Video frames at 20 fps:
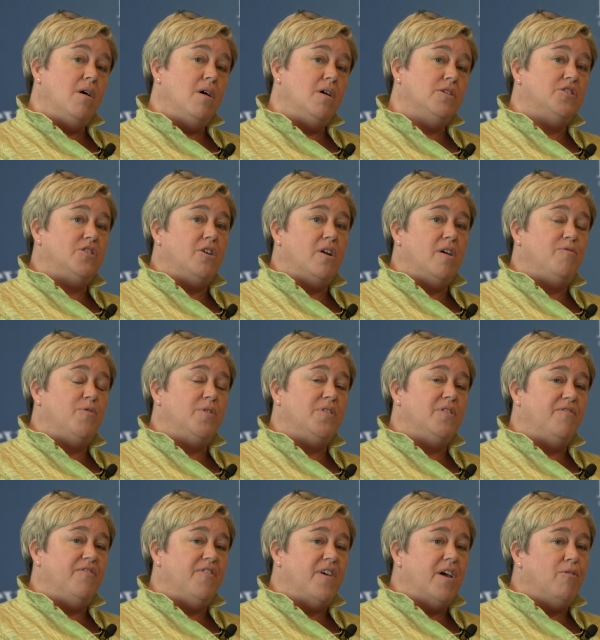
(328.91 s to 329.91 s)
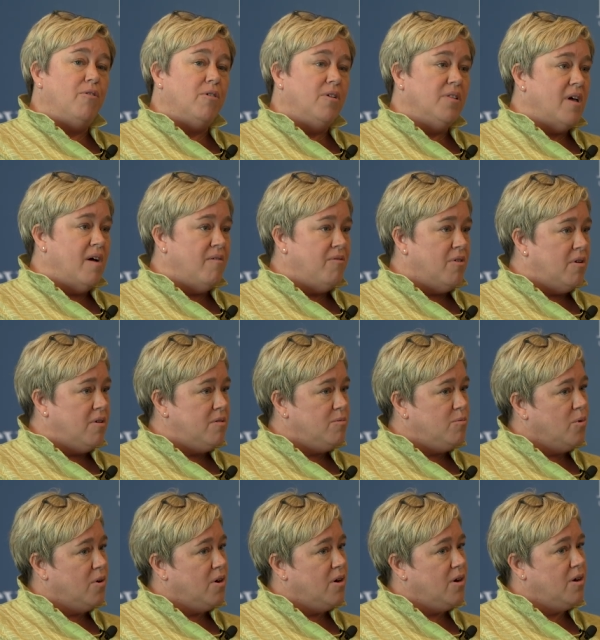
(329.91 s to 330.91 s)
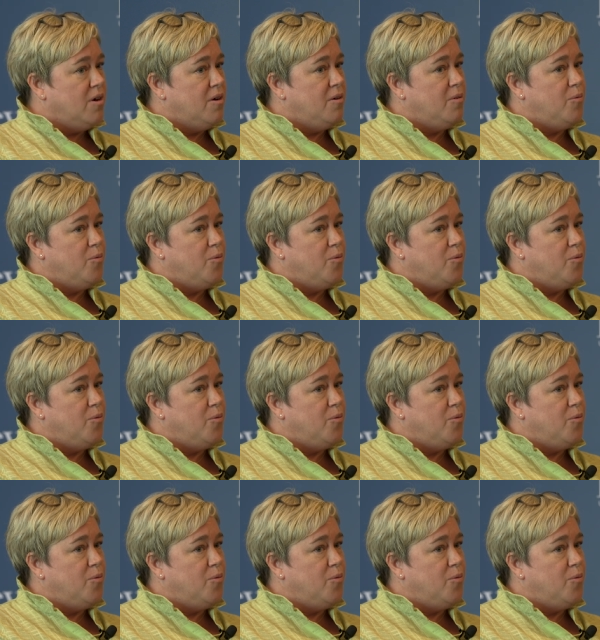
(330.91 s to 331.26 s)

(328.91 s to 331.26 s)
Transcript: I'll start off with the federal level. We're,